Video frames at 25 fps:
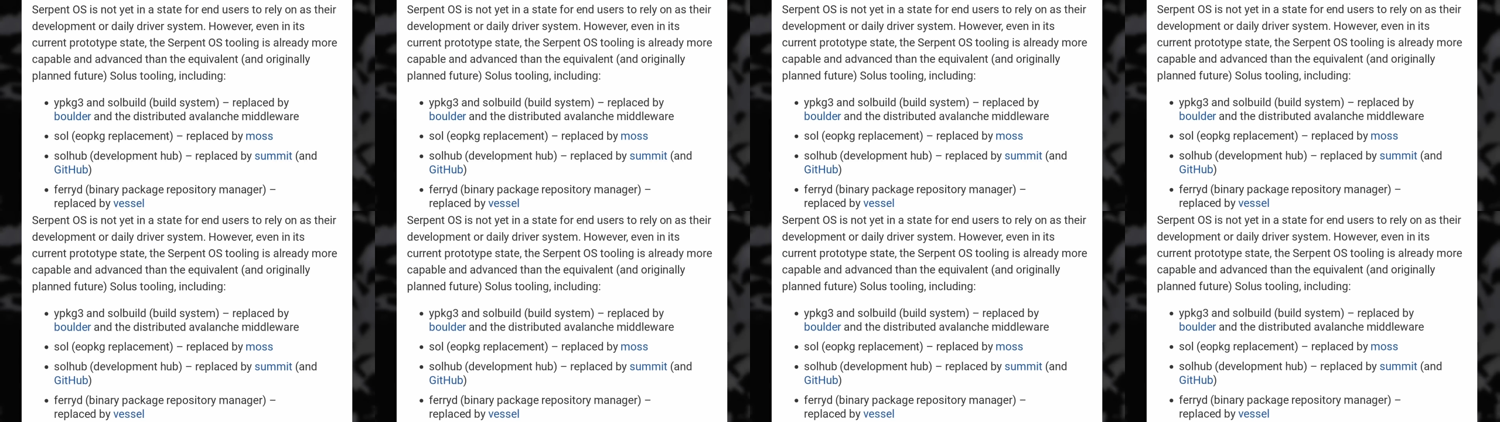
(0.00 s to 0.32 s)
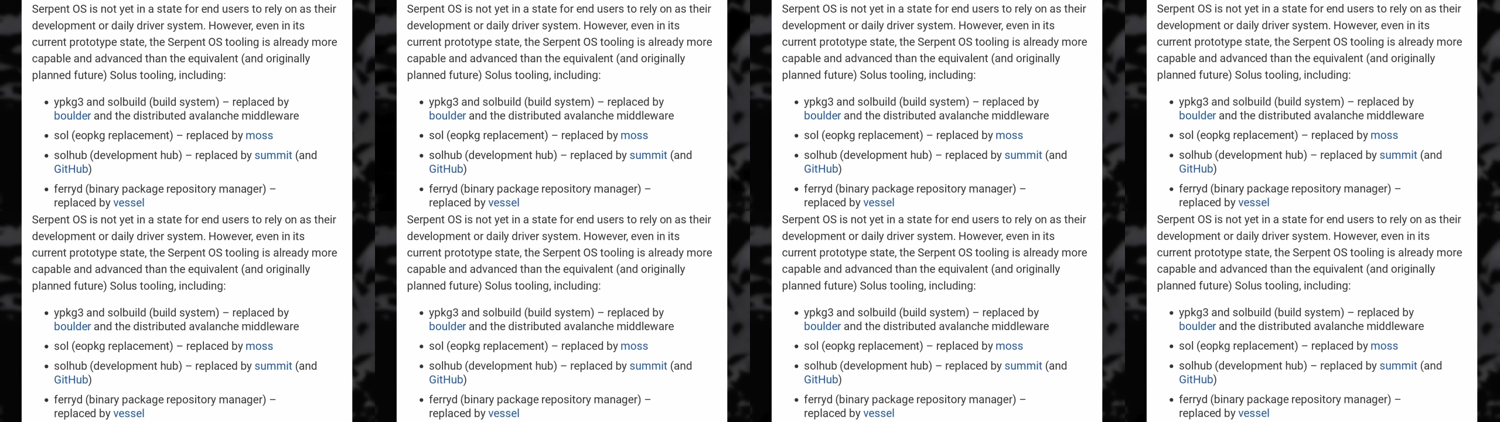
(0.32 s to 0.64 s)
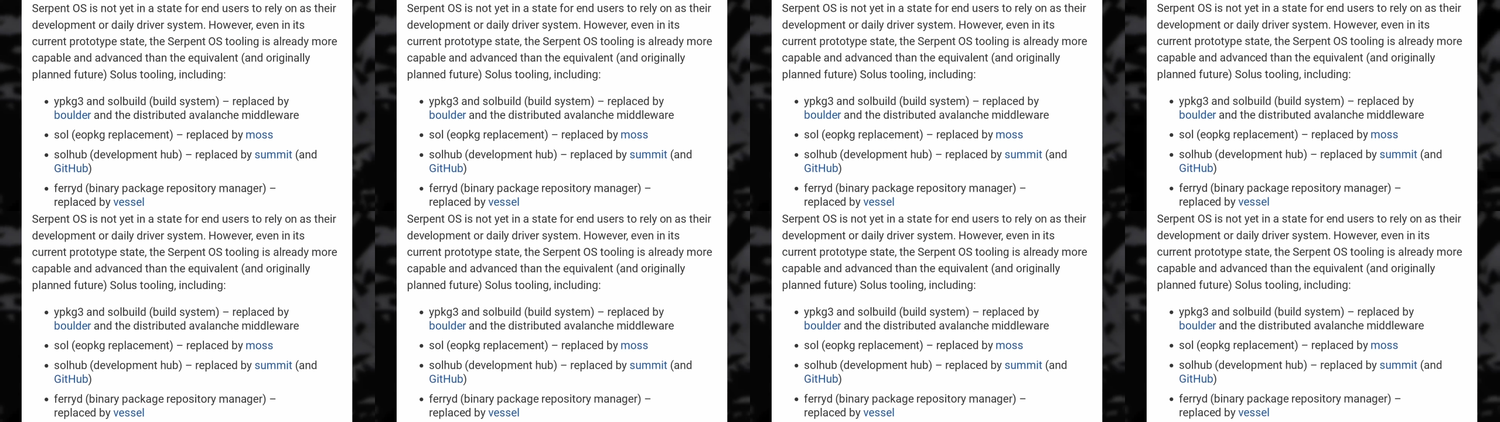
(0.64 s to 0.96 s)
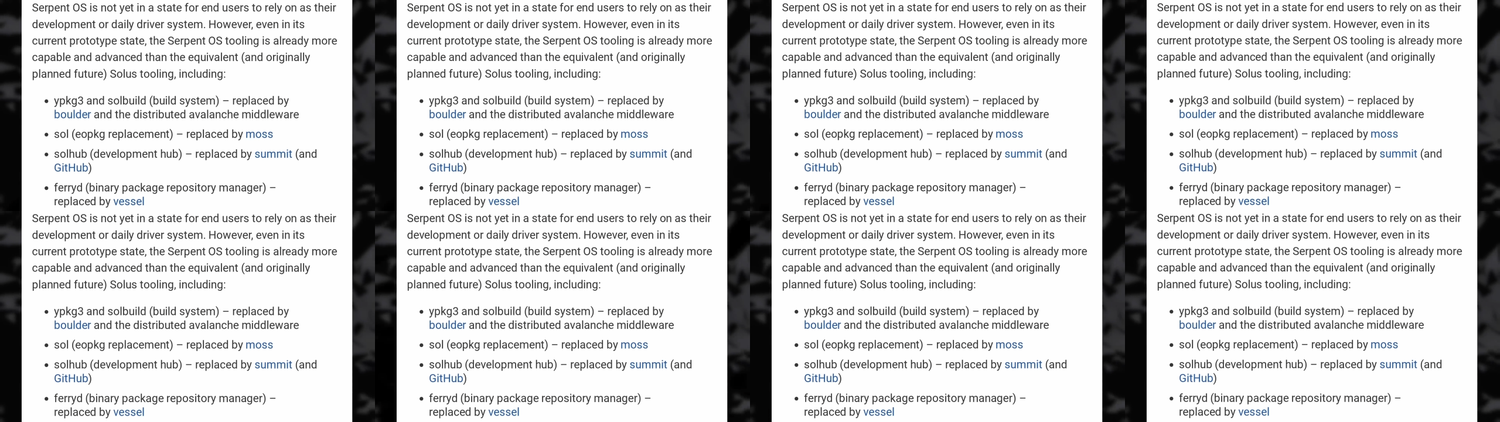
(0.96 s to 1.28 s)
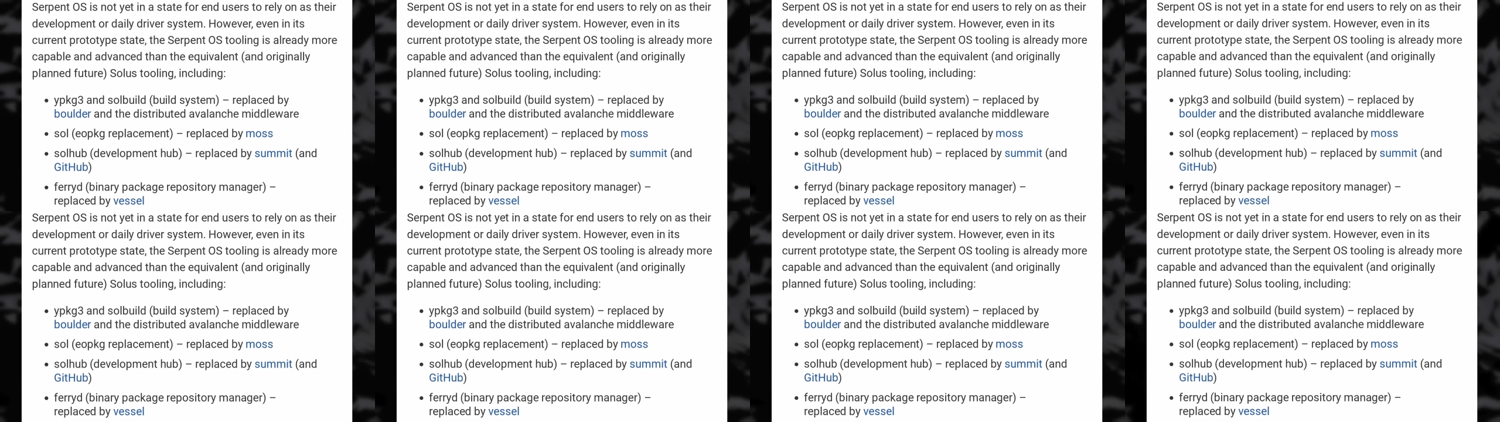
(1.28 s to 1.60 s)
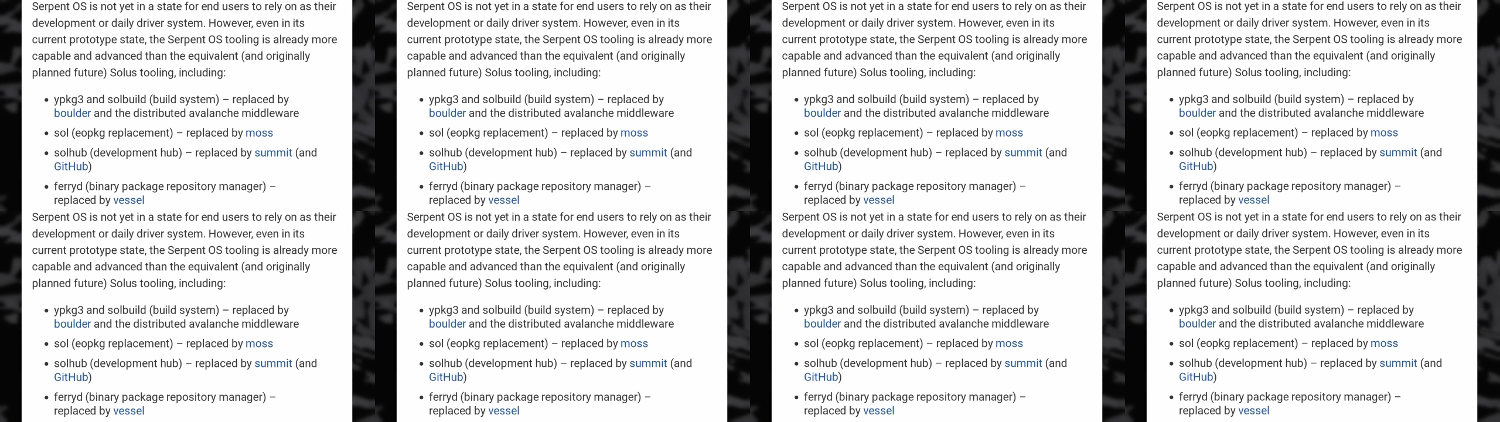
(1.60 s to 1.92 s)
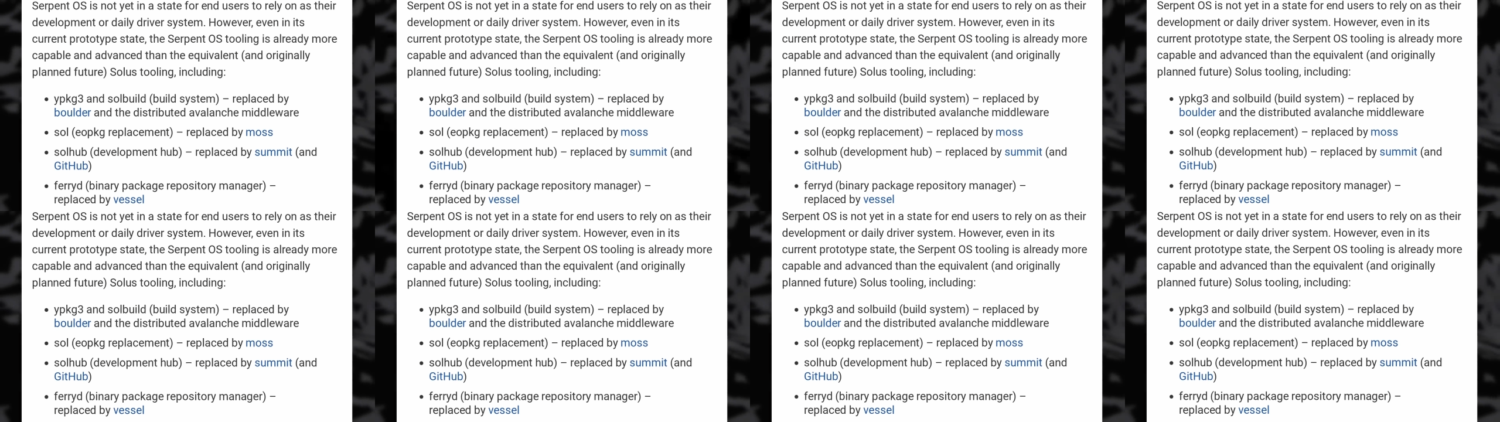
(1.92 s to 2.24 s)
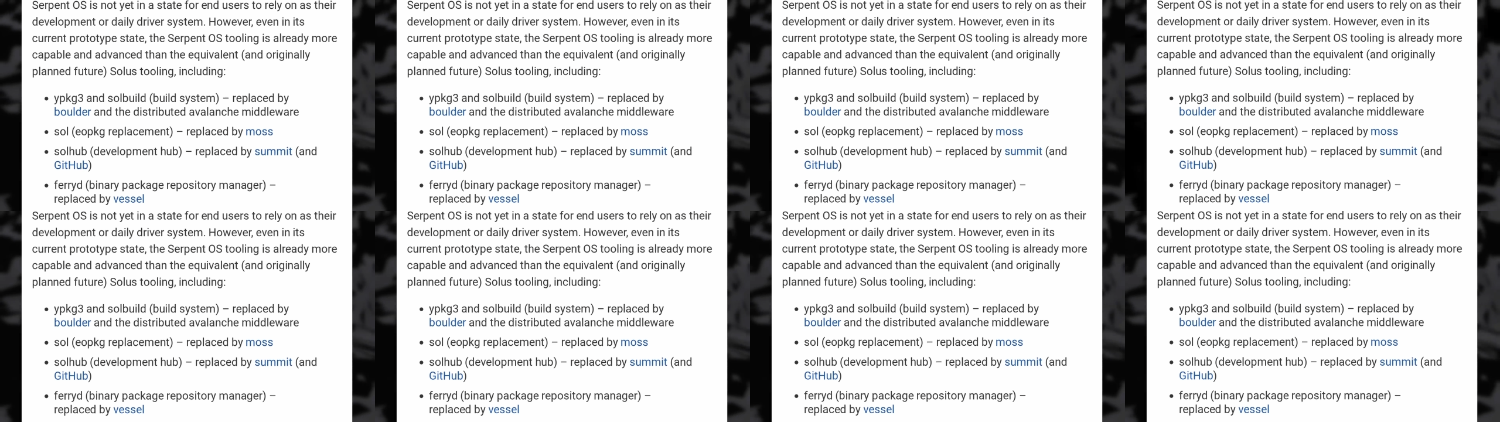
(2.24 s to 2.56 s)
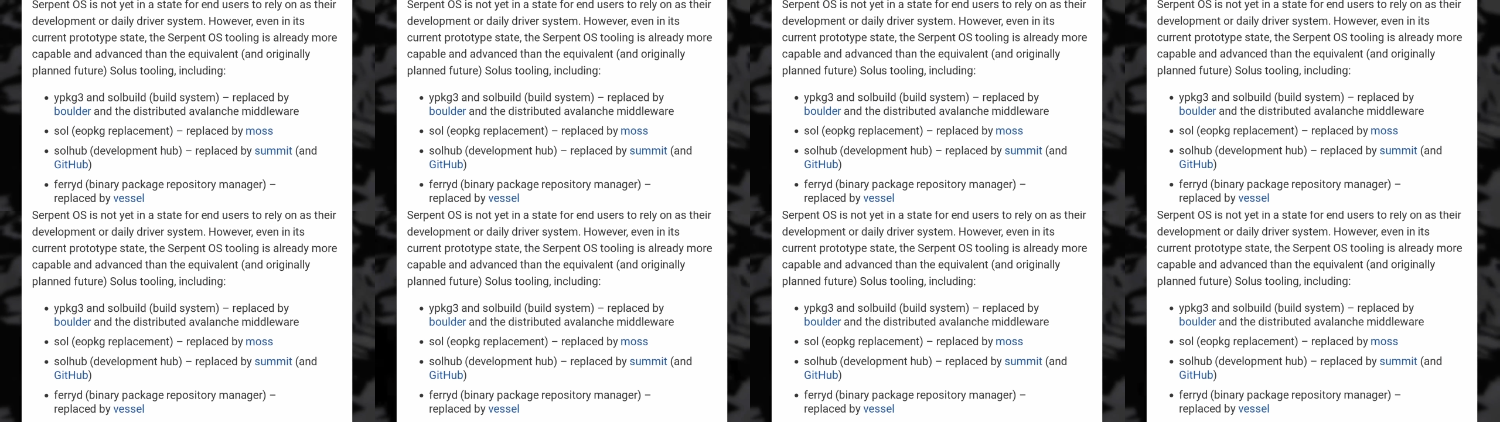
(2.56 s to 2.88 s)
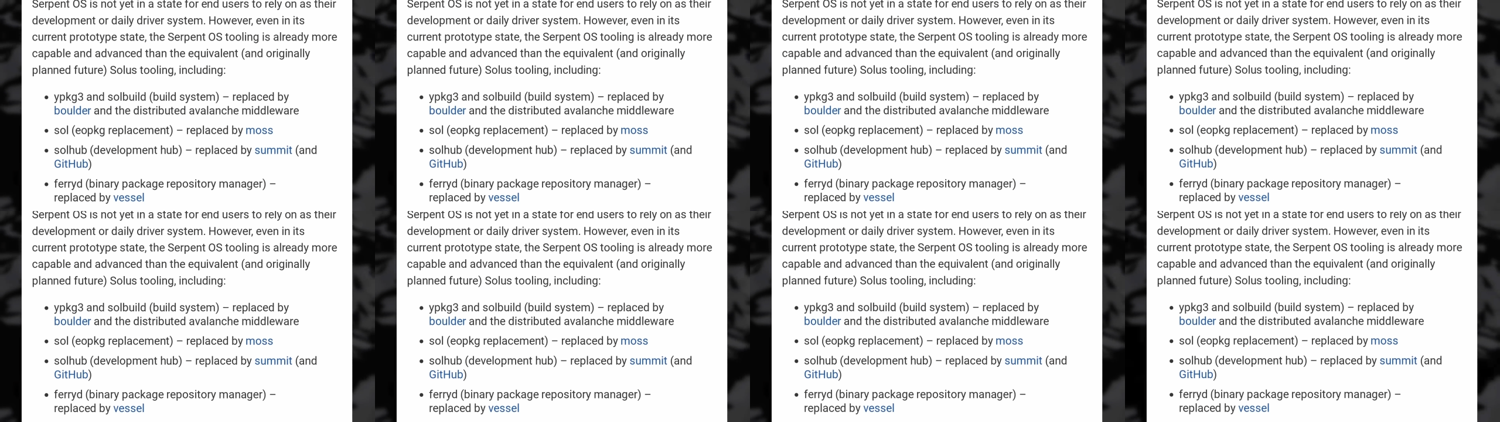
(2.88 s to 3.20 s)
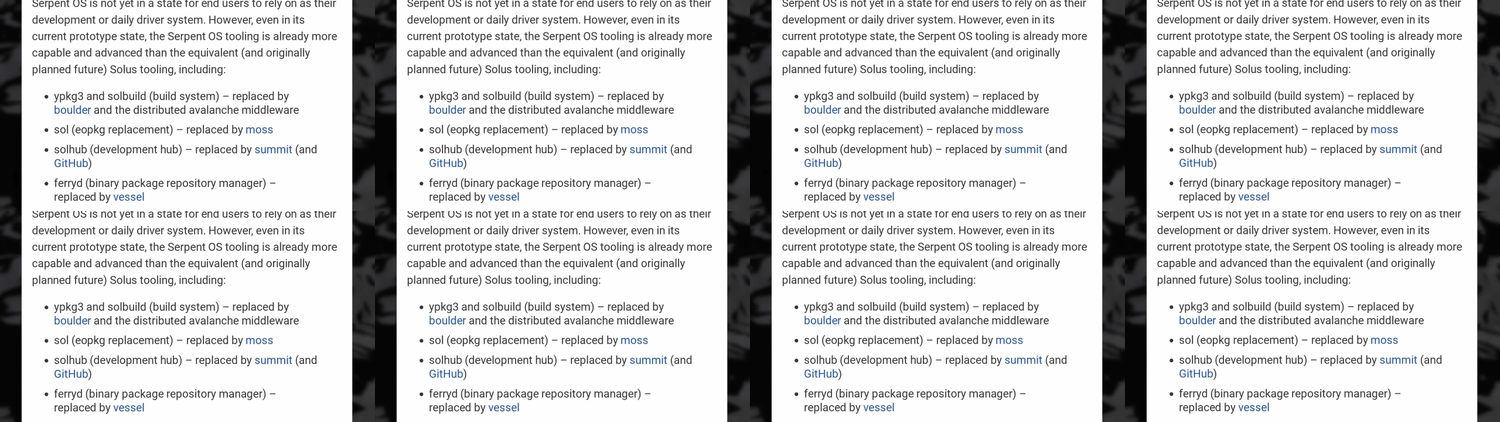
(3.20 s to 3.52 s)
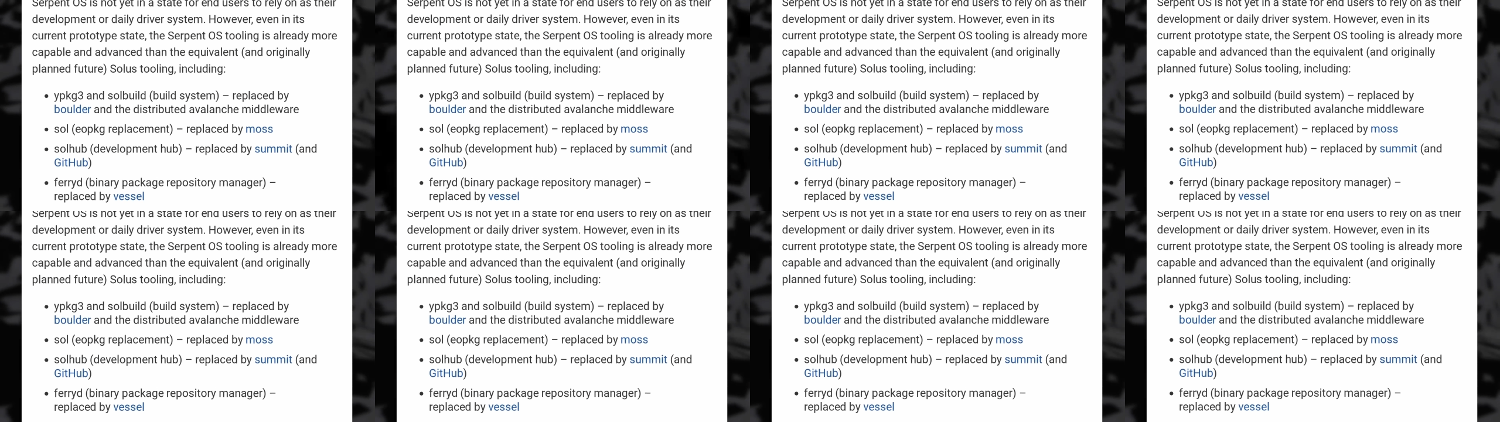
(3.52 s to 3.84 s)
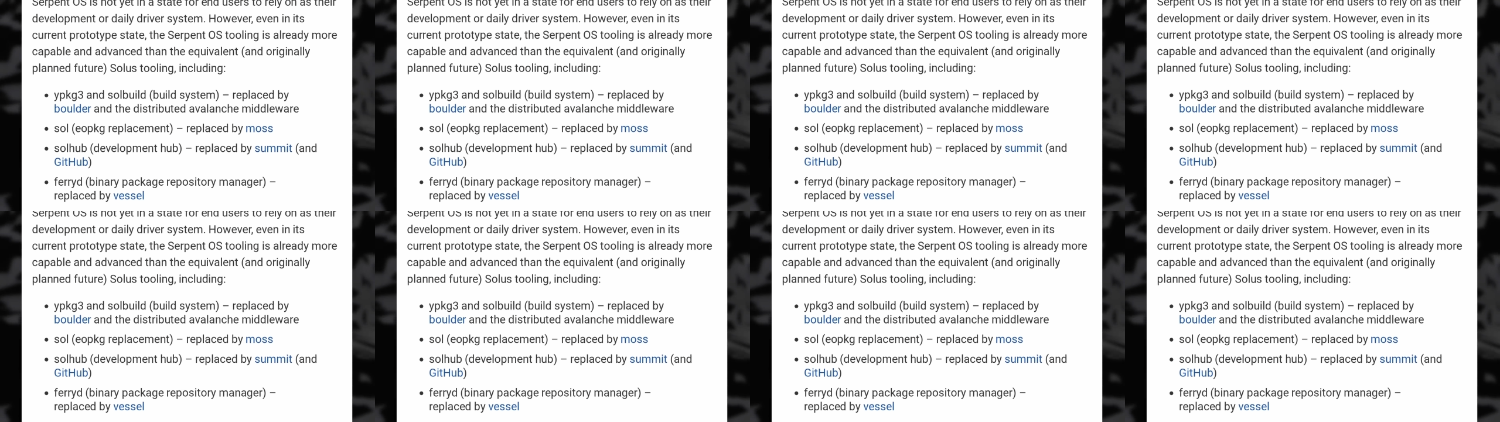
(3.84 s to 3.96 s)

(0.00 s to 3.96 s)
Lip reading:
[unreadable: no face in view]